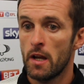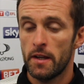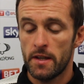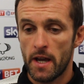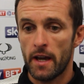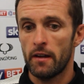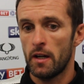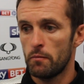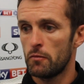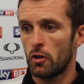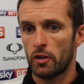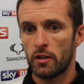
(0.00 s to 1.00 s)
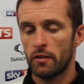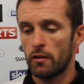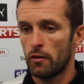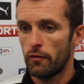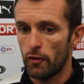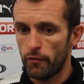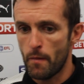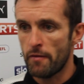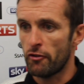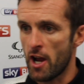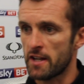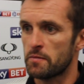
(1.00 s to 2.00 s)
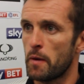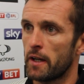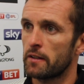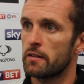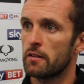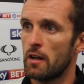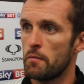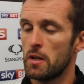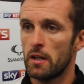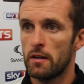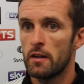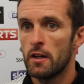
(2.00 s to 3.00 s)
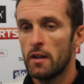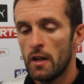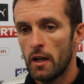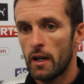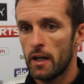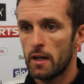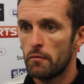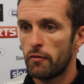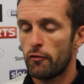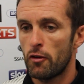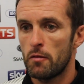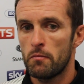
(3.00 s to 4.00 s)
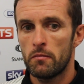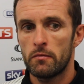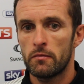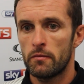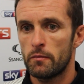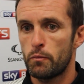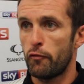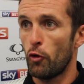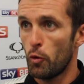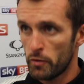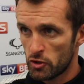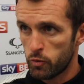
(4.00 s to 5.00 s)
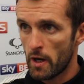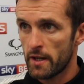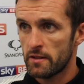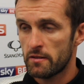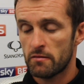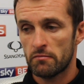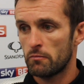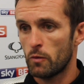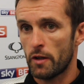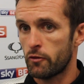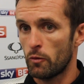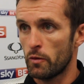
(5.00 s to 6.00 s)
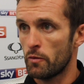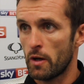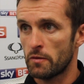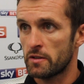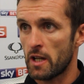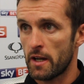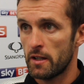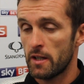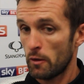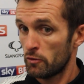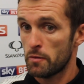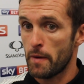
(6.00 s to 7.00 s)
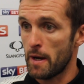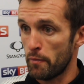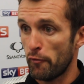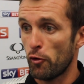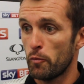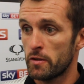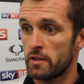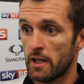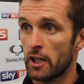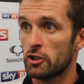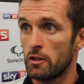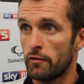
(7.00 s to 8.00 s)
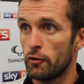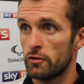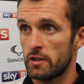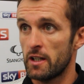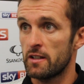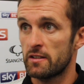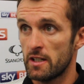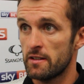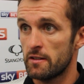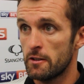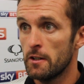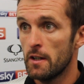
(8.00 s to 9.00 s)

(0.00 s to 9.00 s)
Yeah, look, from every aspect. I mean, from performance-wise, I thought we were outstanding. That was a better performance than actually the first day of the season,